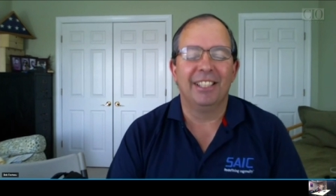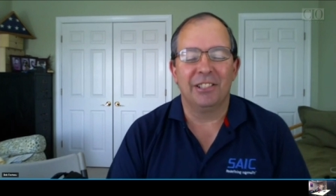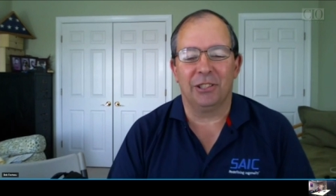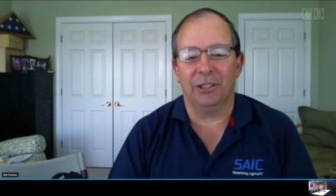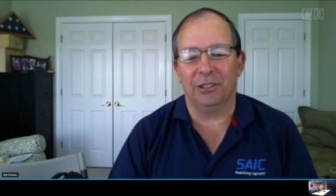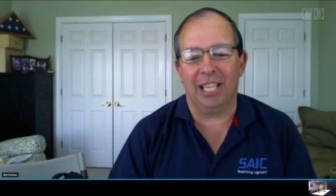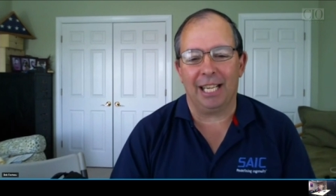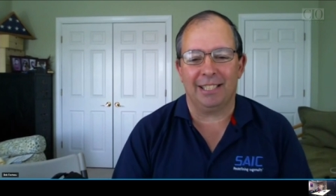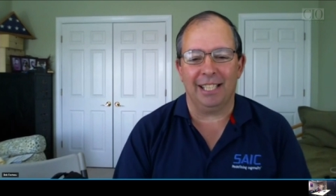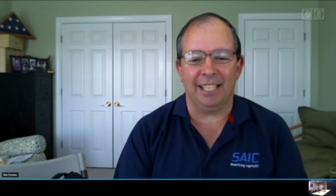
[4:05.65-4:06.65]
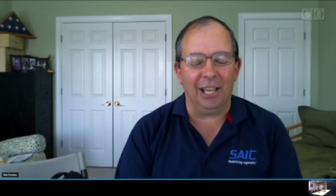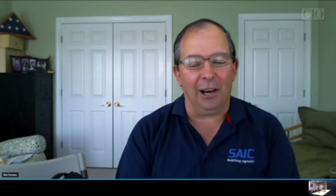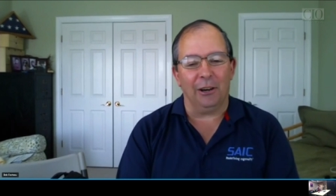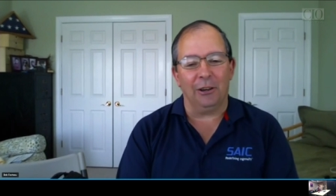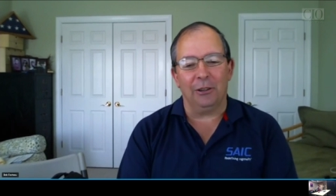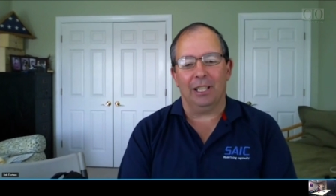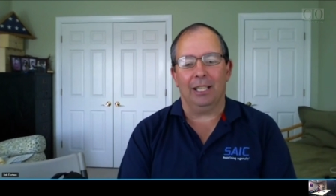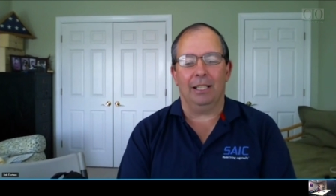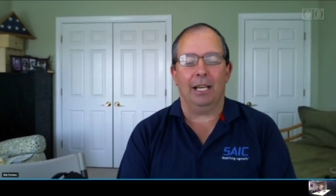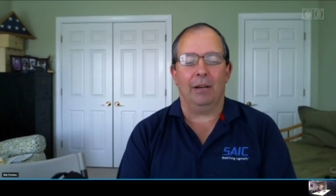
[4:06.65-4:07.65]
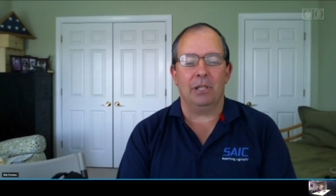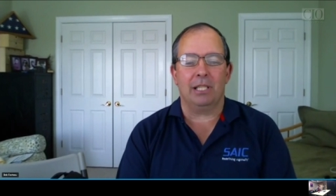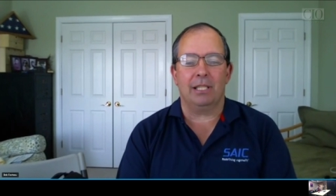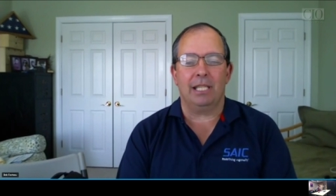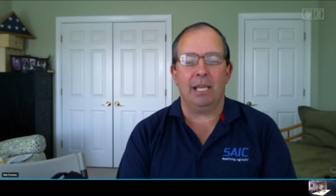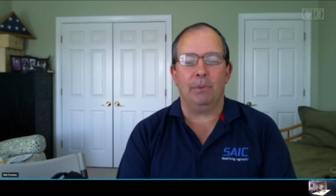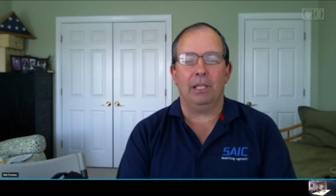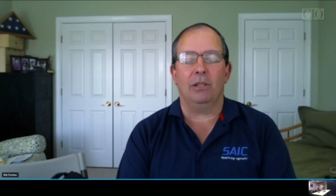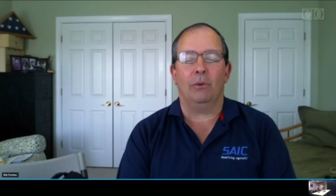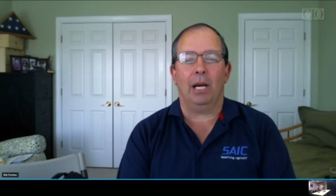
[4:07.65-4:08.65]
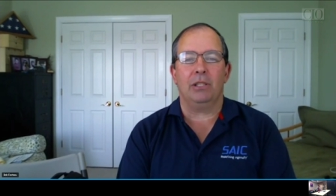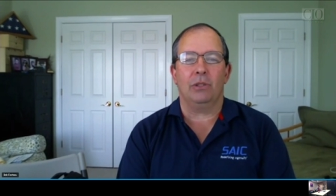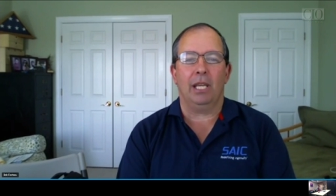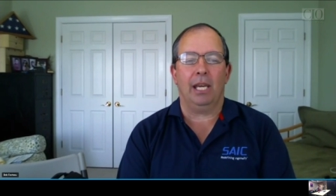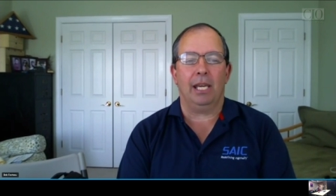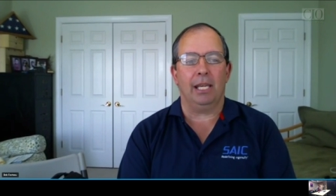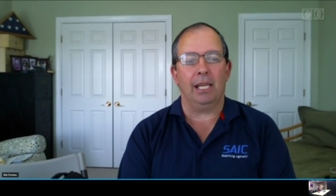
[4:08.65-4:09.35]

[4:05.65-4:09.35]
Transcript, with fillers: So, the next thing you know, uh, I was deep into Y2K,